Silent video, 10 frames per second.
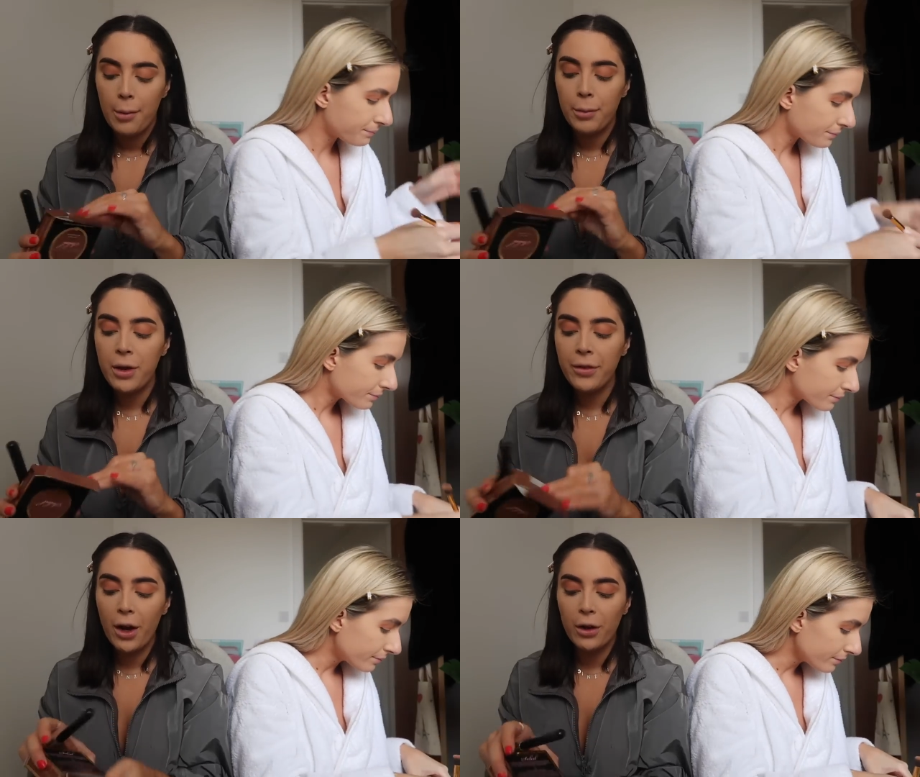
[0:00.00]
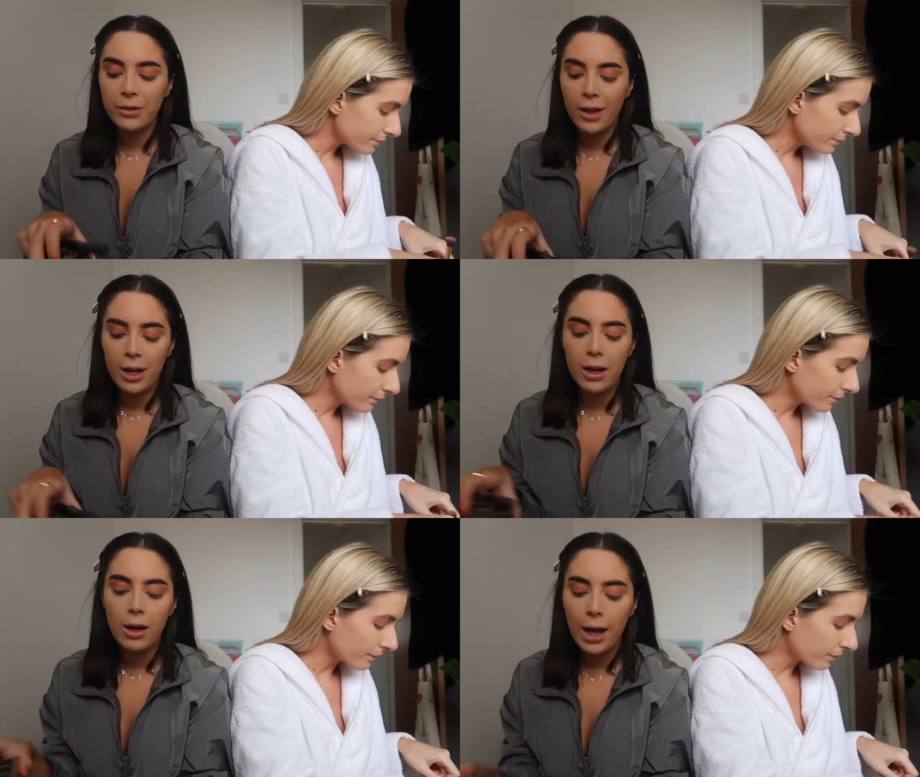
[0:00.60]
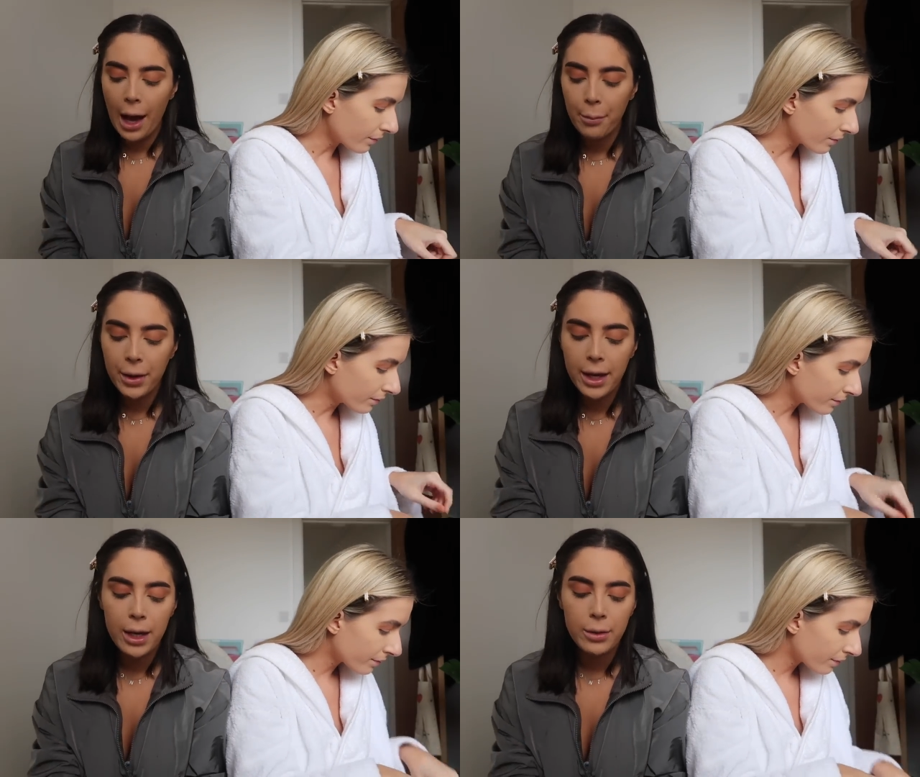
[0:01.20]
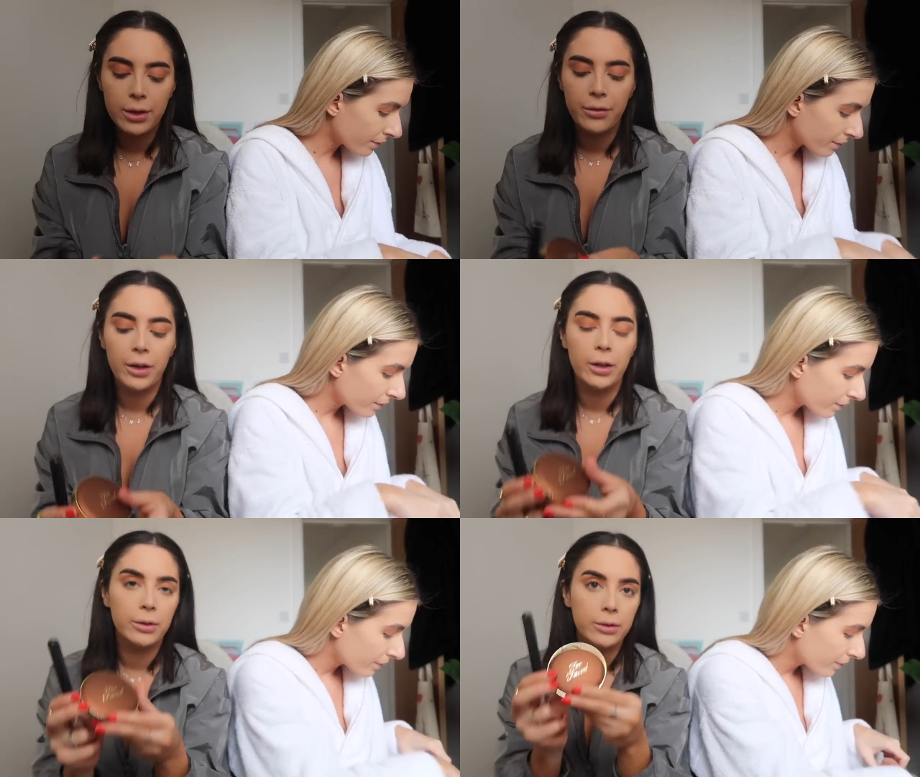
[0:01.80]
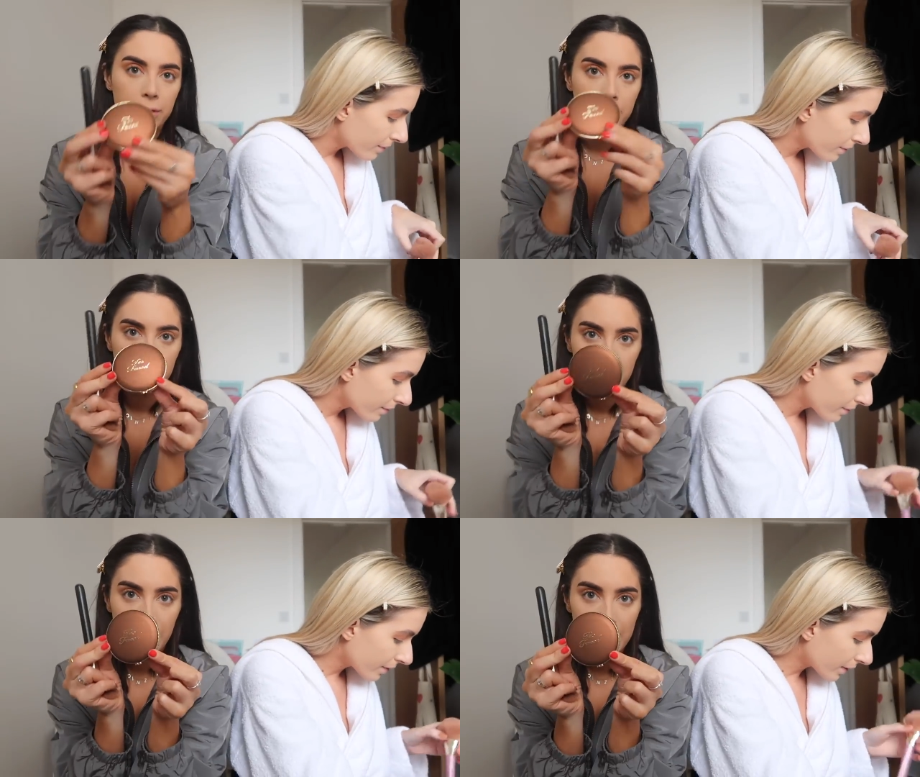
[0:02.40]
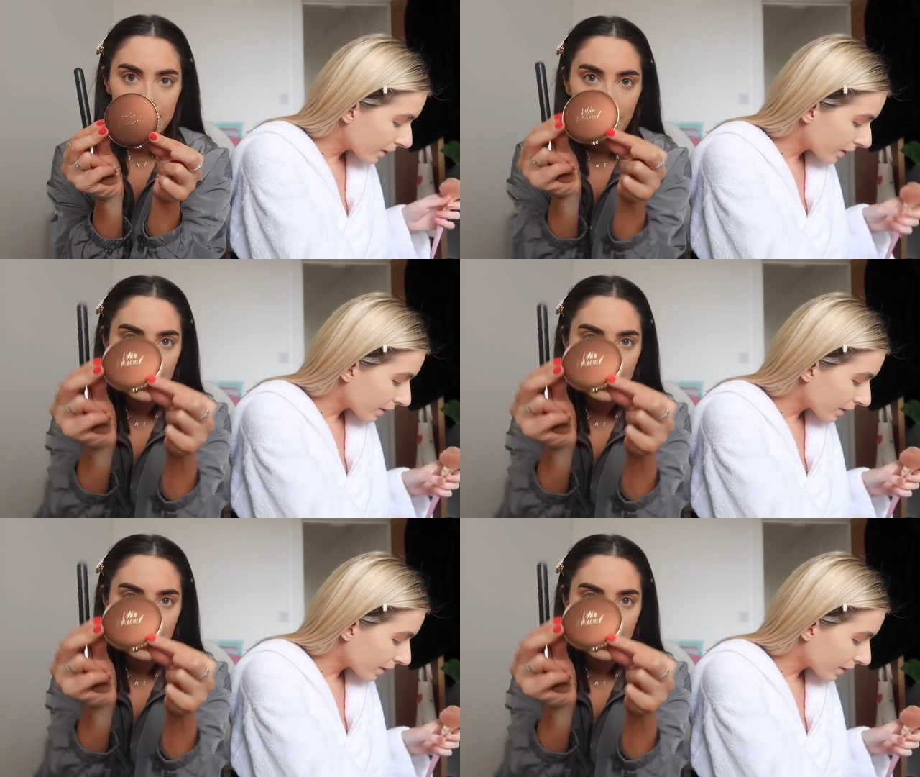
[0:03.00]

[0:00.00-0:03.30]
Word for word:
Speaker 1: Moving on. Look how beautiful this